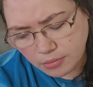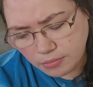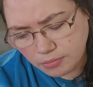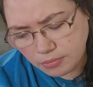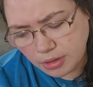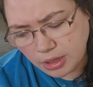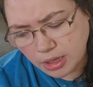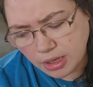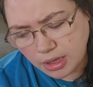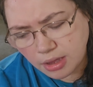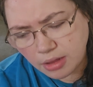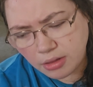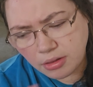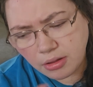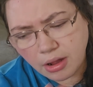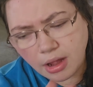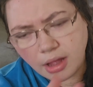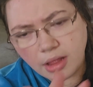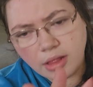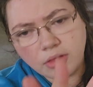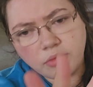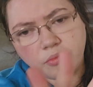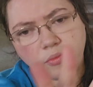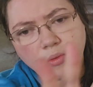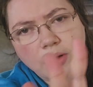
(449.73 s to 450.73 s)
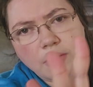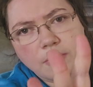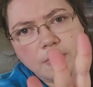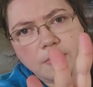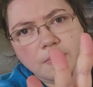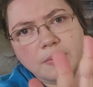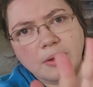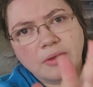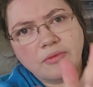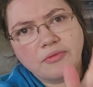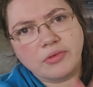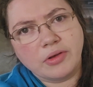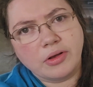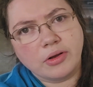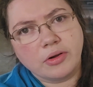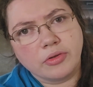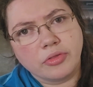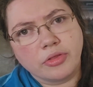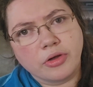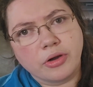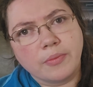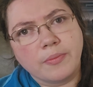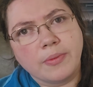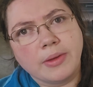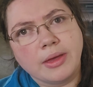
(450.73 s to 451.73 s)
My hands are kind of small, but my fingers
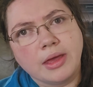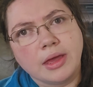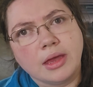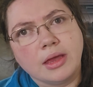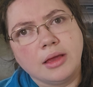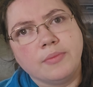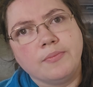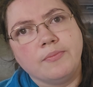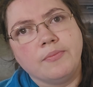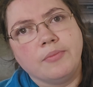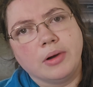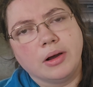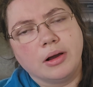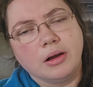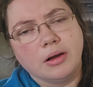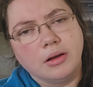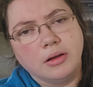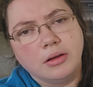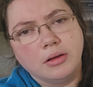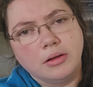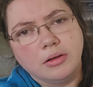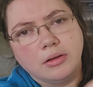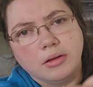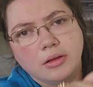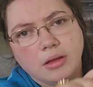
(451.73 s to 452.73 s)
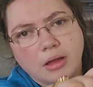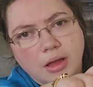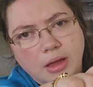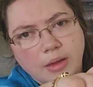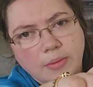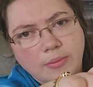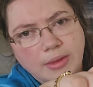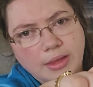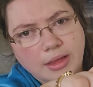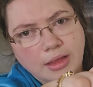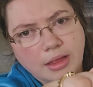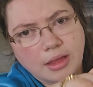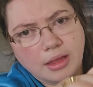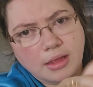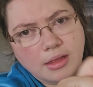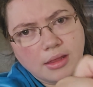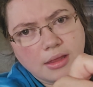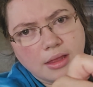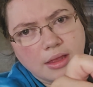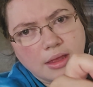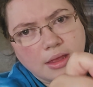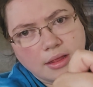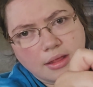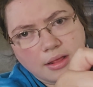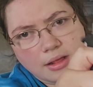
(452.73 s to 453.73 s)
are big, but I mean,
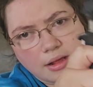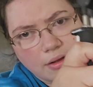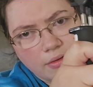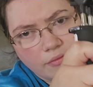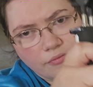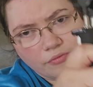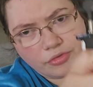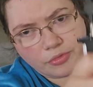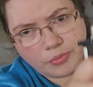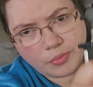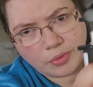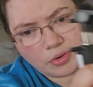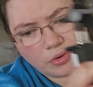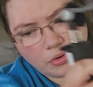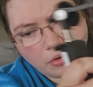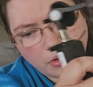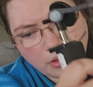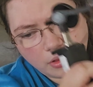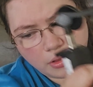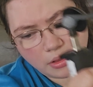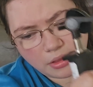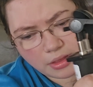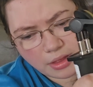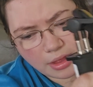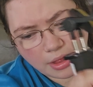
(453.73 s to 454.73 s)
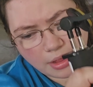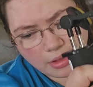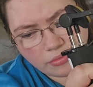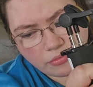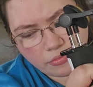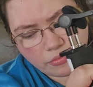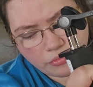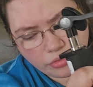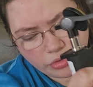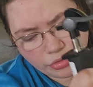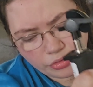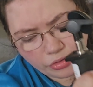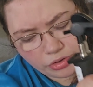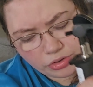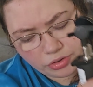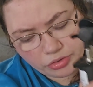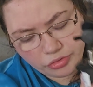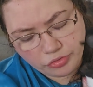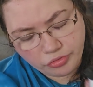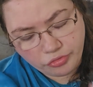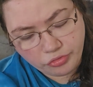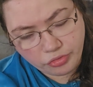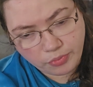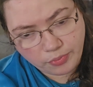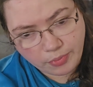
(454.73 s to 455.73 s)
it's comfortable, and it's got a really
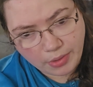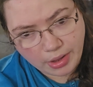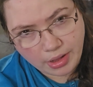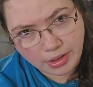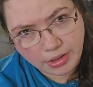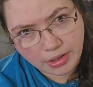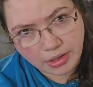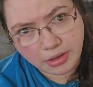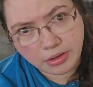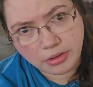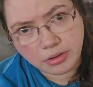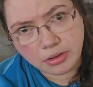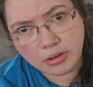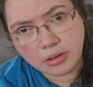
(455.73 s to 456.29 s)
good grip on it.